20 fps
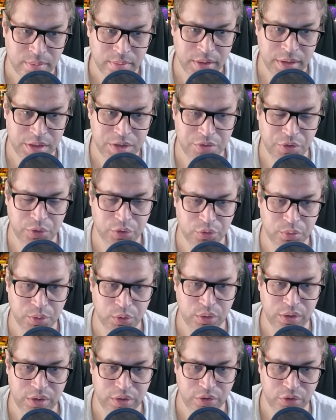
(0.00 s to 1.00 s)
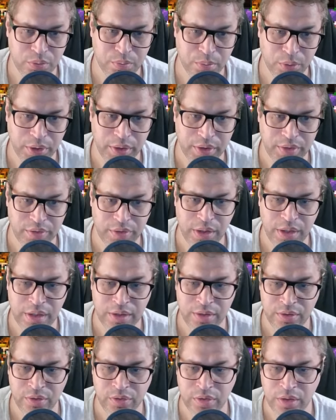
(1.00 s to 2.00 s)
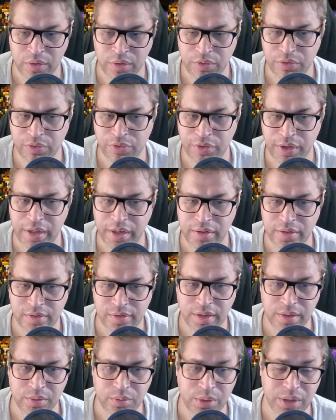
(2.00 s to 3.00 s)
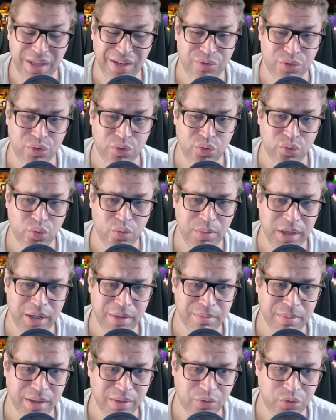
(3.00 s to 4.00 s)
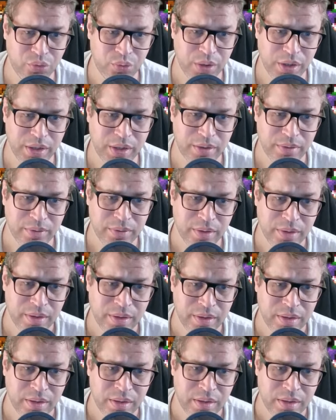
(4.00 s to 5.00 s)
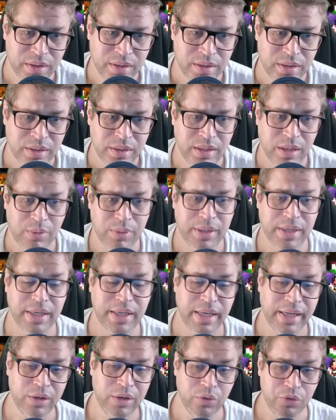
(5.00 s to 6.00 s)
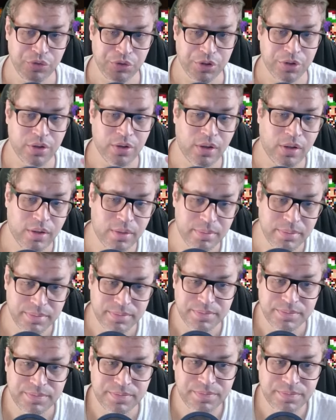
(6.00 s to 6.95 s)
But the difference between this point and the start of the fight is that we have so many buffs running that we kind of overcome